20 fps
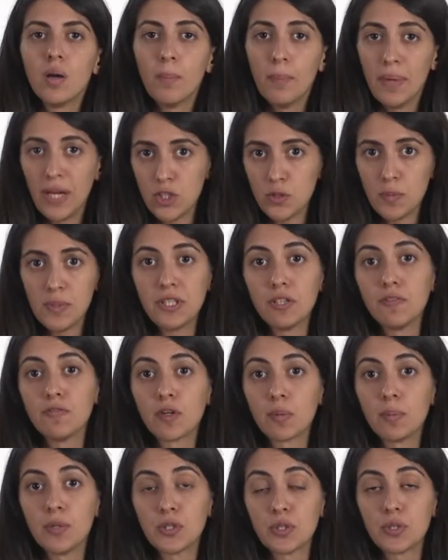Management
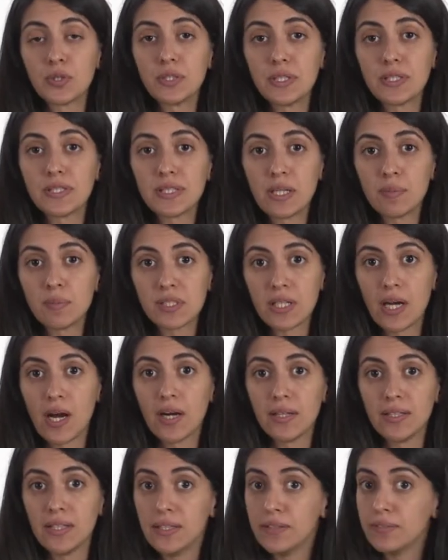information systems
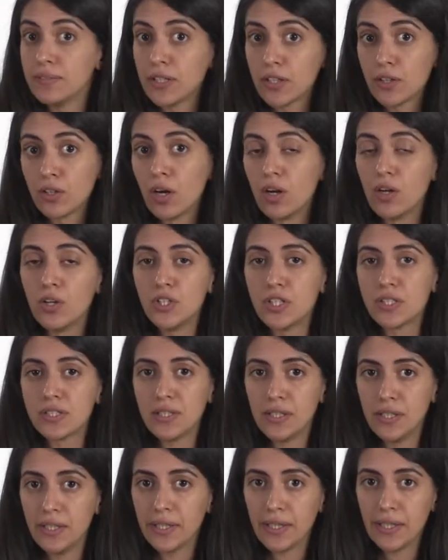are the technologies
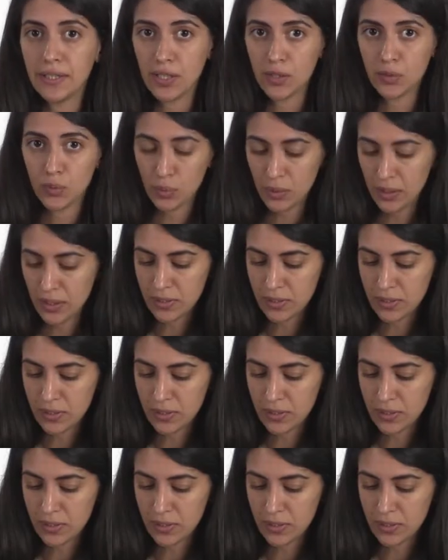dedicated to the